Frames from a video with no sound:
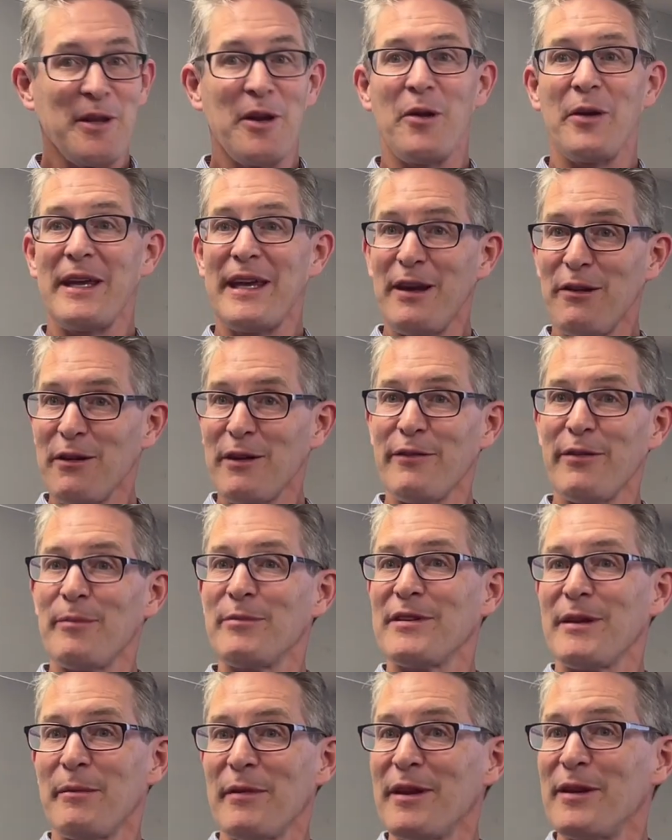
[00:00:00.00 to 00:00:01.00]
Hearing from
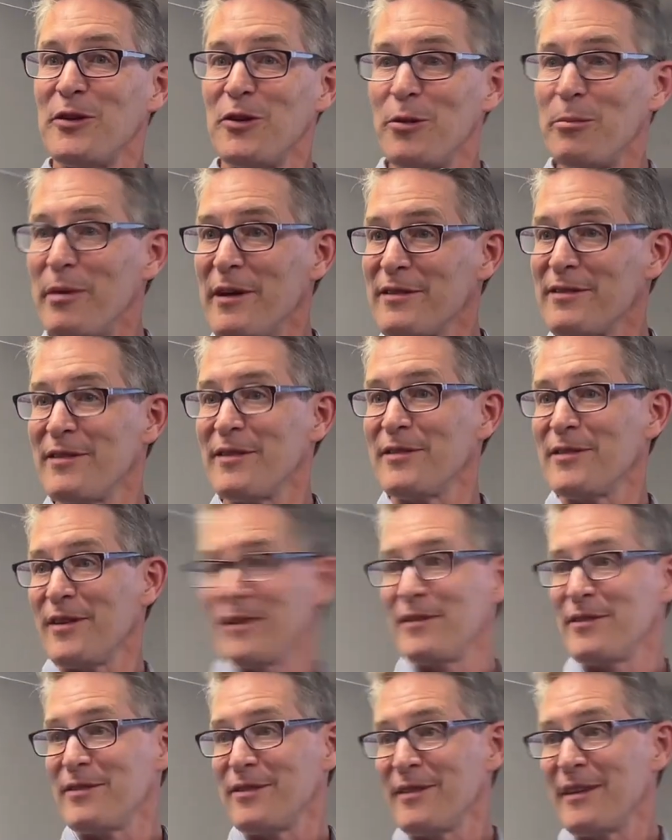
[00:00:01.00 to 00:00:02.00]
some of the new
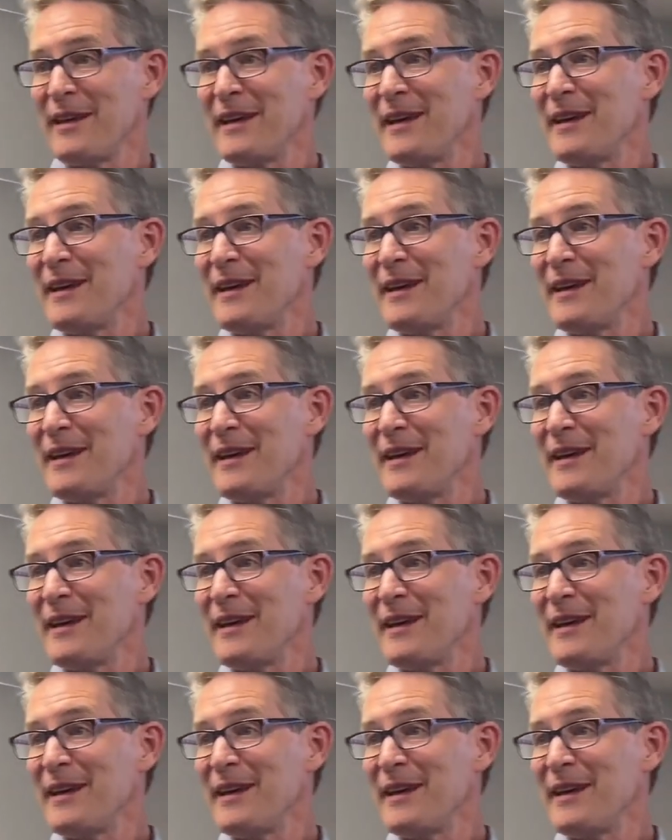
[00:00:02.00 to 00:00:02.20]
businesses